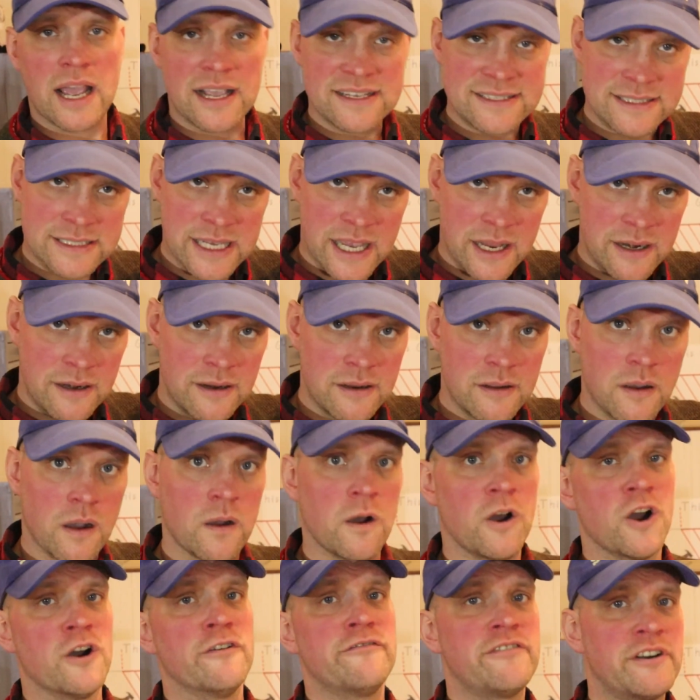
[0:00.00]
I said
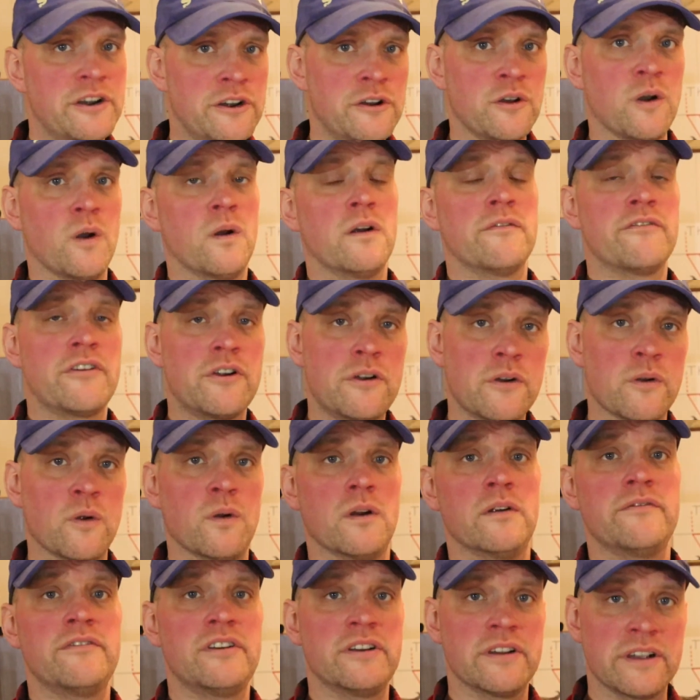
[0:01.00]
over and
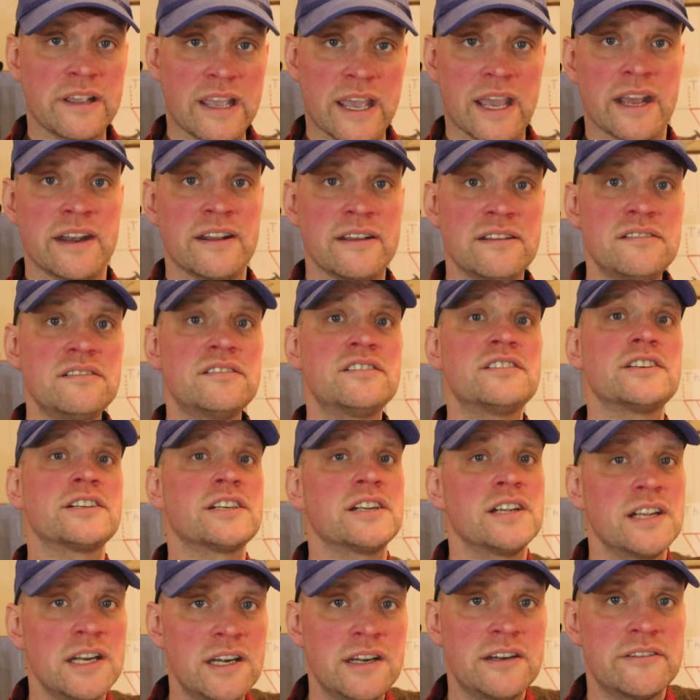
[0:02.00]
over again,
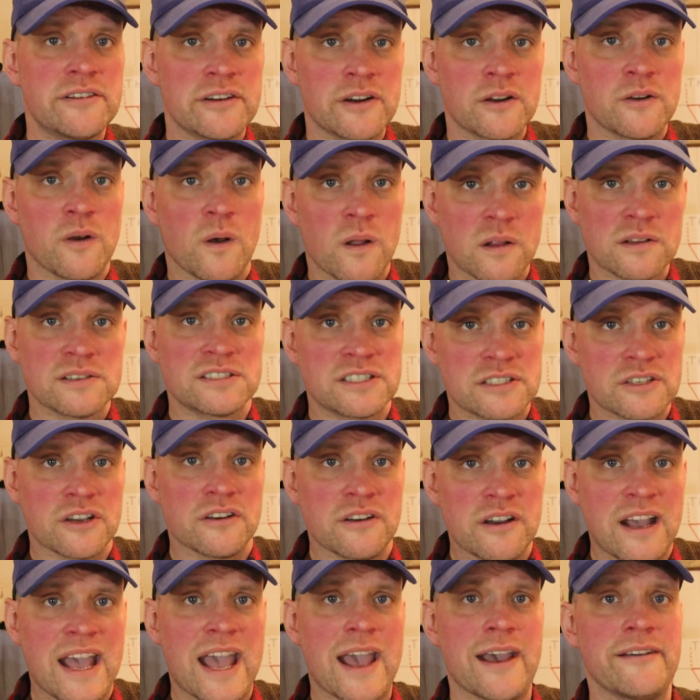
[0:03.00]
children
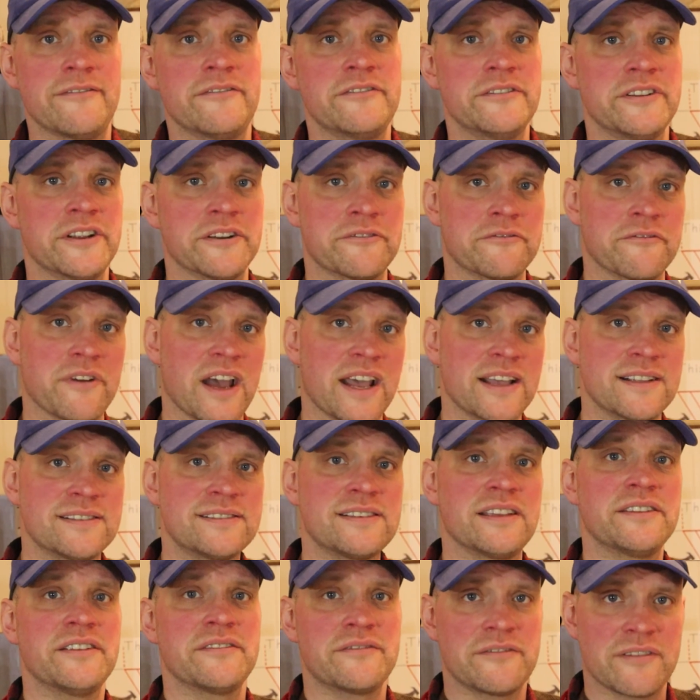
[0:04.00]
also have the
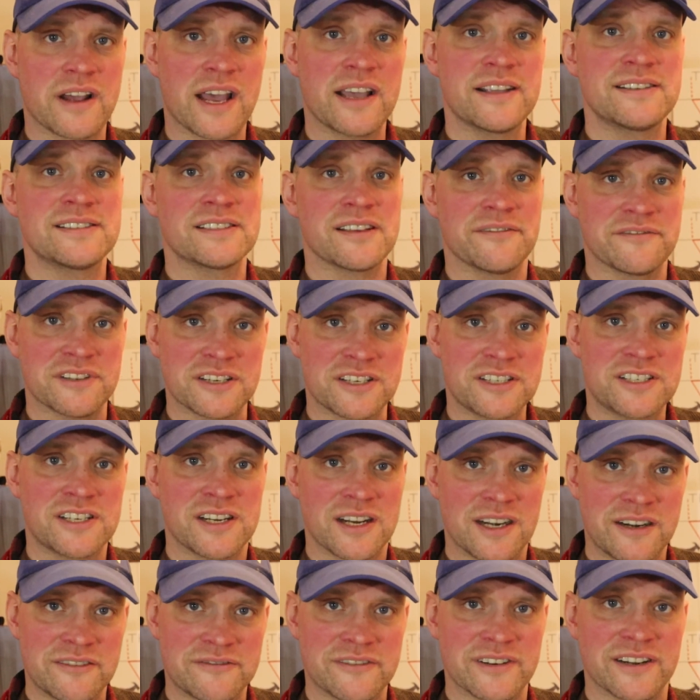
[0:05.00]
rights, and the rights of the
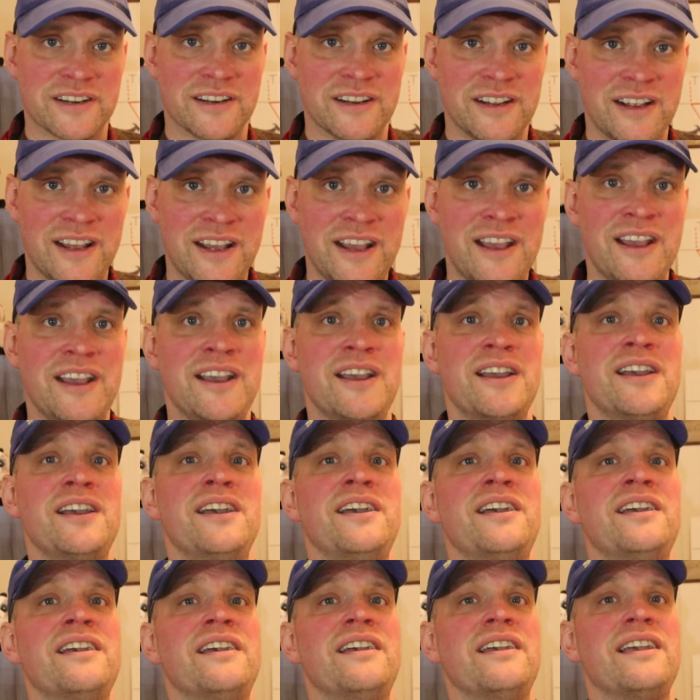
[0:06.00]
children.
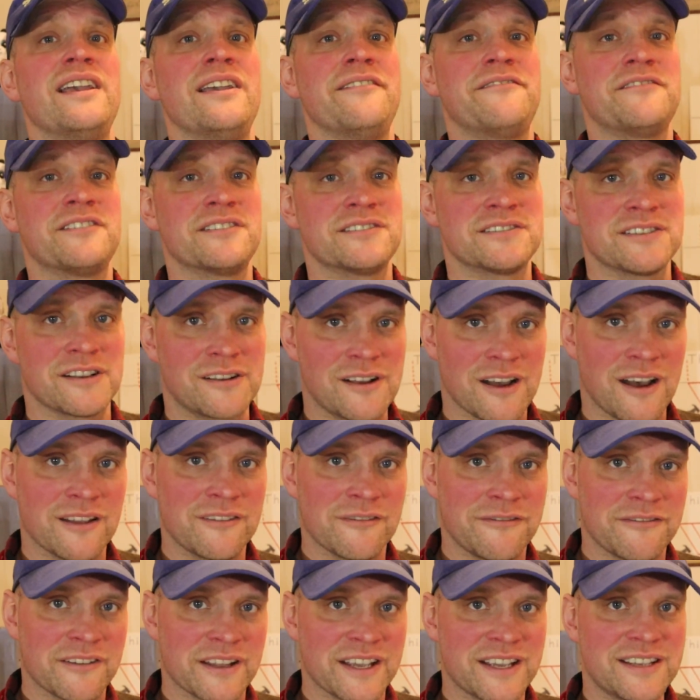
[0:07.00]
If there's a
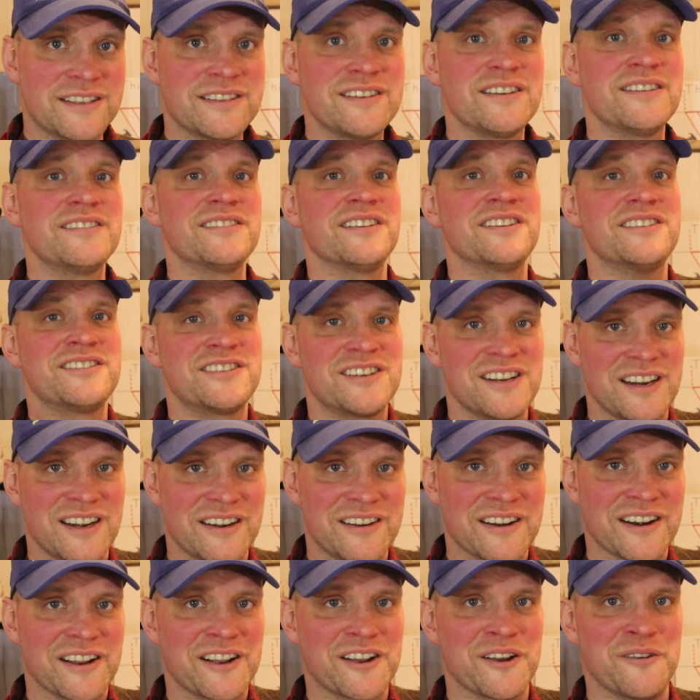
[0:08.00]
conflict, the
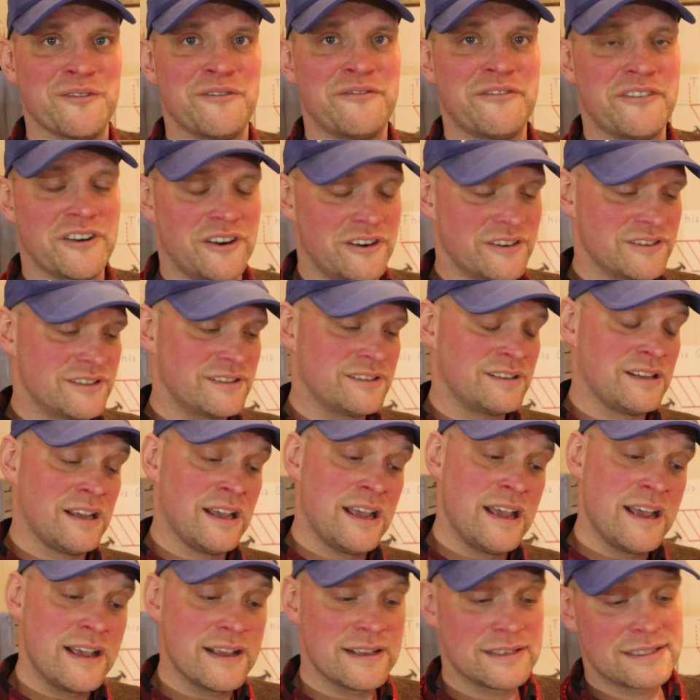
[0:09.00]
children go first.
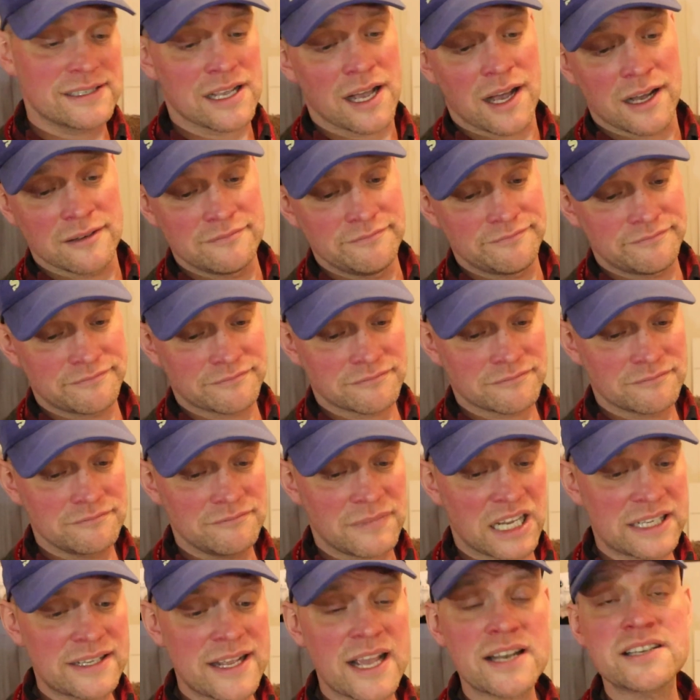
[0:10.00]
So,
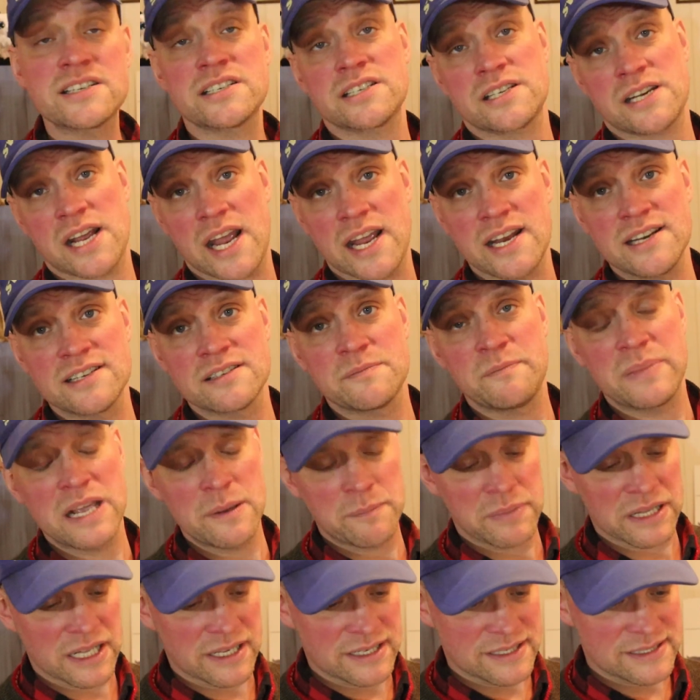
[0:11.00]
but that changed.
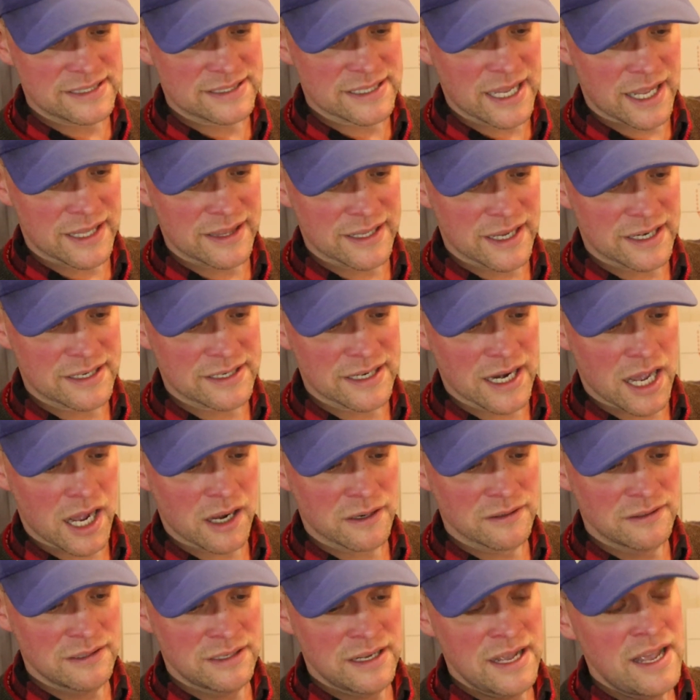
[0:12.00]
People understand that
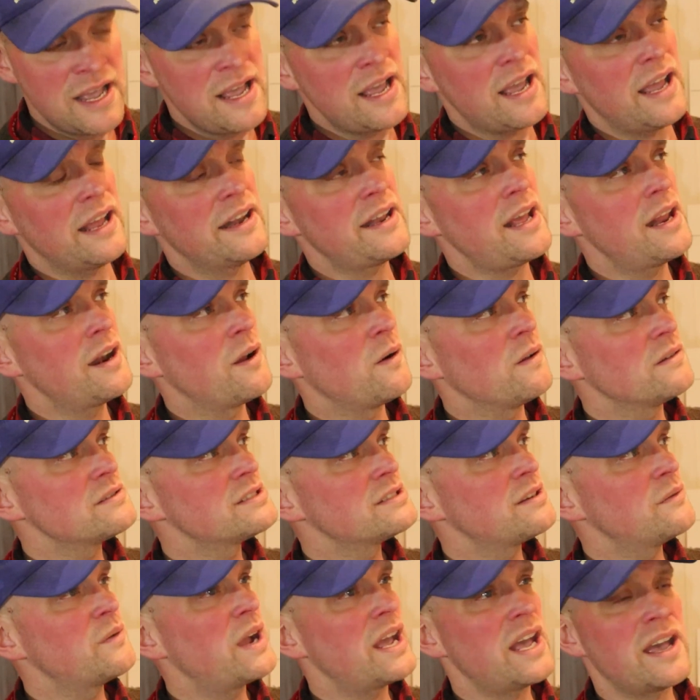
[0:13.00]
now. And then
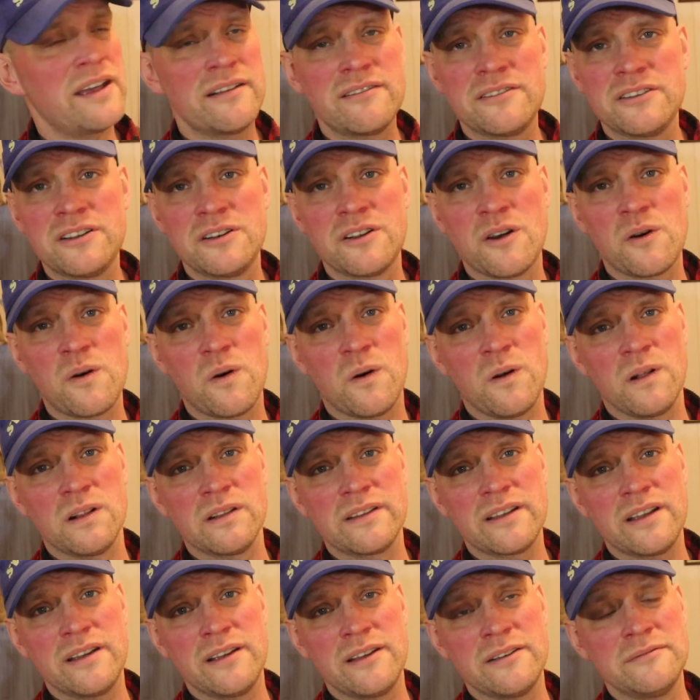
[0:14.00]
also we had, all
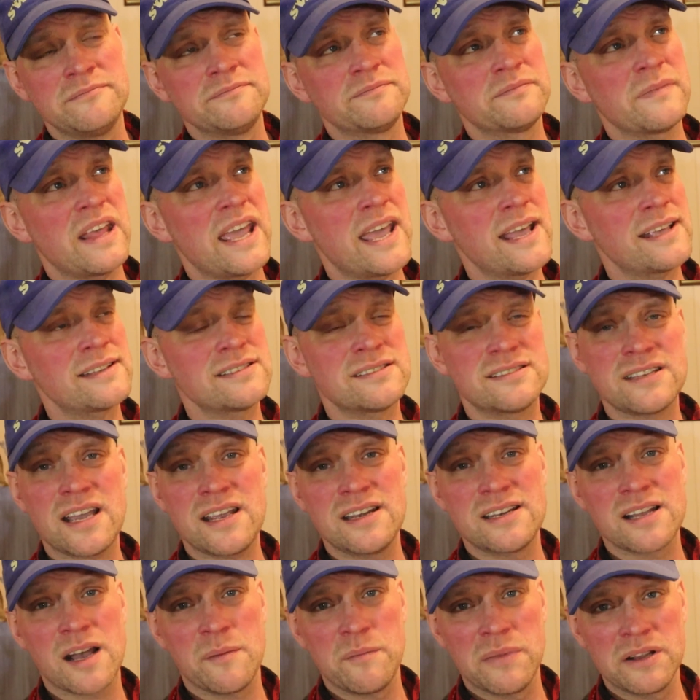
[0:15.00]
the
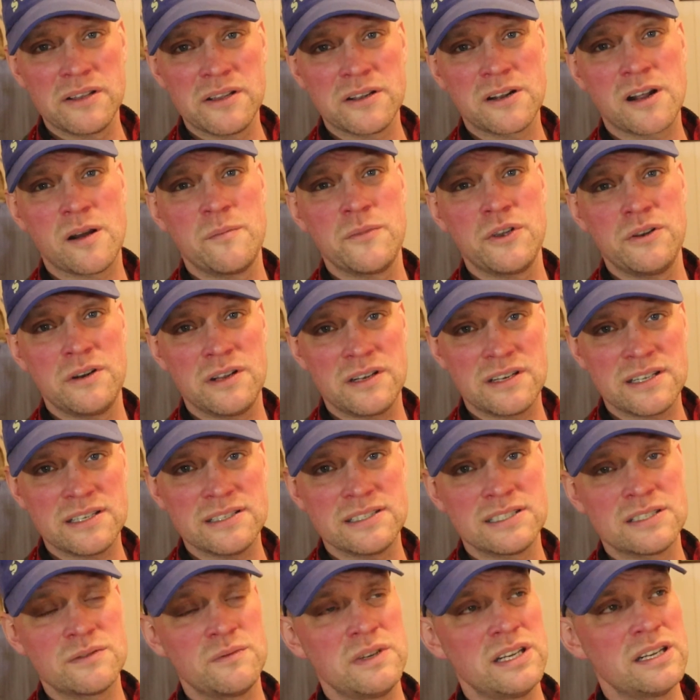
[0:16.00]
XJW community in
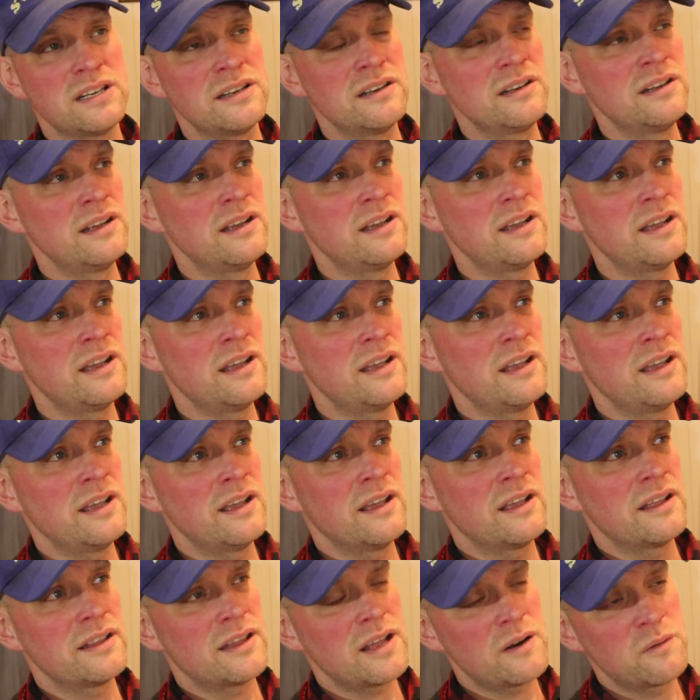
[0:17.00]
Sweden.
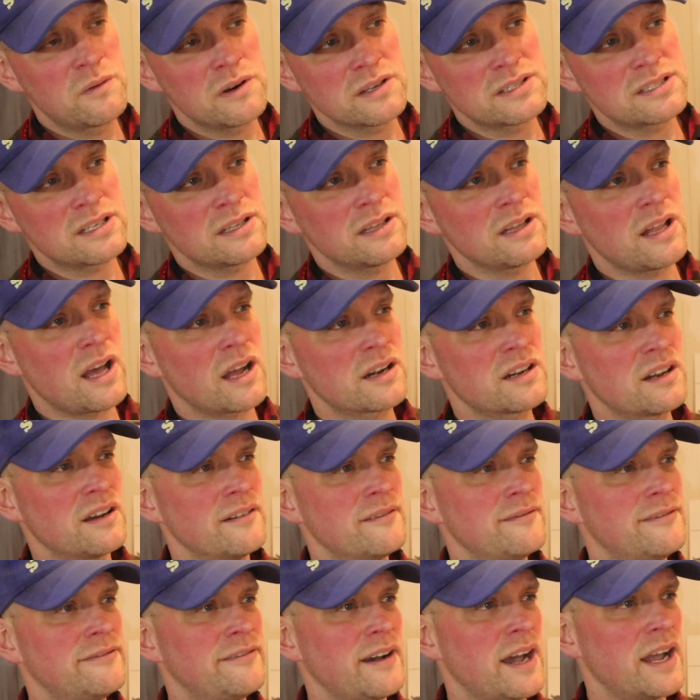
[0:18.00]
There was a lot
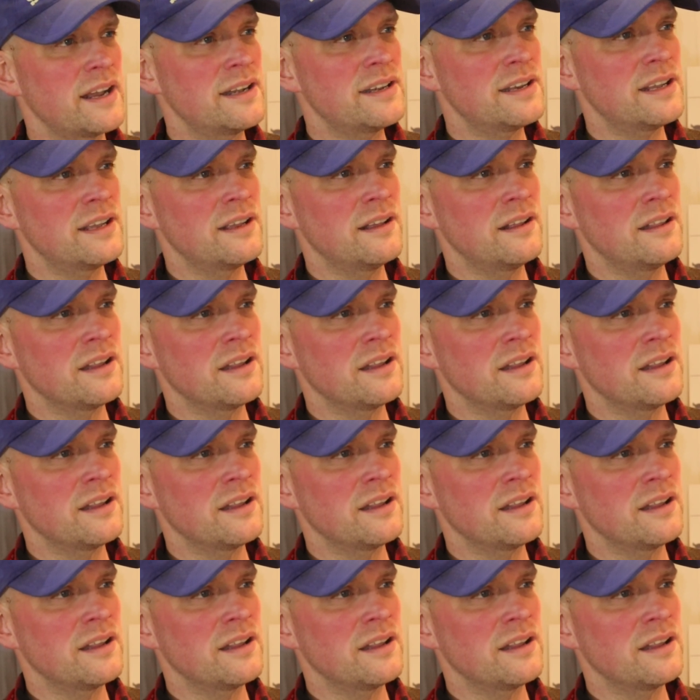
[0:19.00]
of fighting.